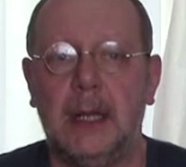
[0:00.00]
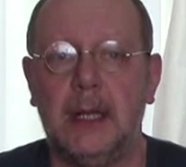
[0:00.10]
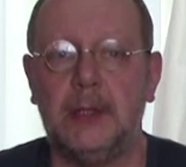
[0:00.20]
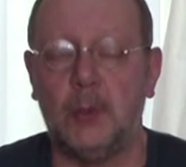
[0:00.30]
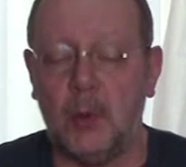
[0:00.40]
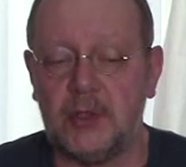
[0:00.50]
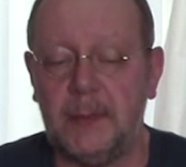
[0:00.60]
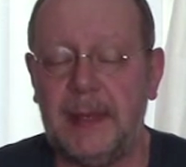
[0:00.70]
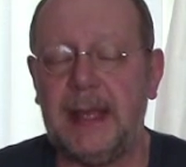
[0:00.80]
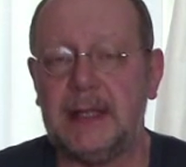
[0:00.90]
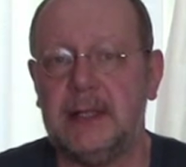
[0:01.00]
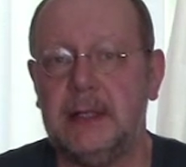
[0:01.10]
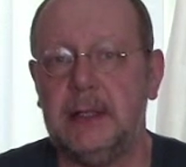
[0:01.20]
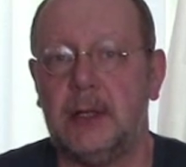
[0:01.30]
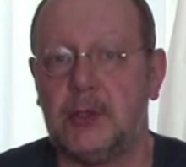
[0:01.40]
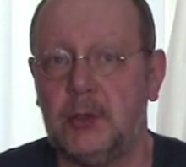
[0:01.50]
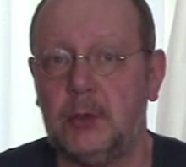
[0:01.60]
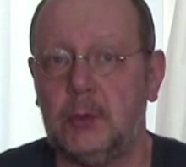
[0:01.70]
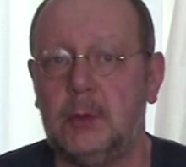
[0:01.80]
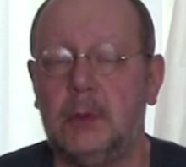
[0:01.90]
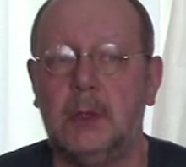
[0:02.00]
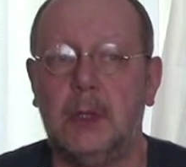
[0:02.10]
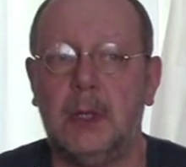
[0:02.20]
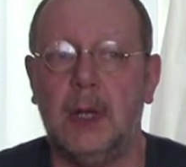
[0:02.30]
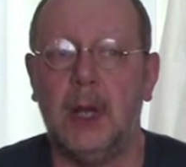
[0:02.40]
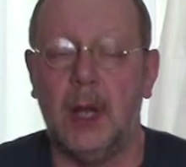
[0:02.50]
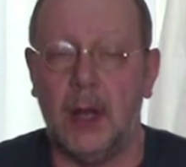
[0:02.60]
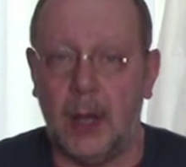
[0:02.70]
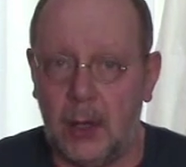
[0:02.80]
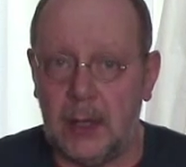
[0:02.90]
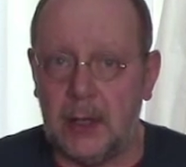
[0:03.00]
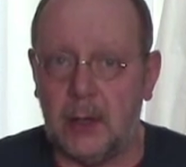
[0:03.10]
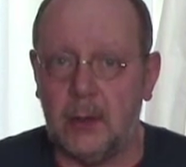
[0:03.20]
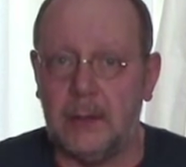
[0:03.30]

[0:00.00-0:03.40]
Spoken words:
You want to be getting a tool early on,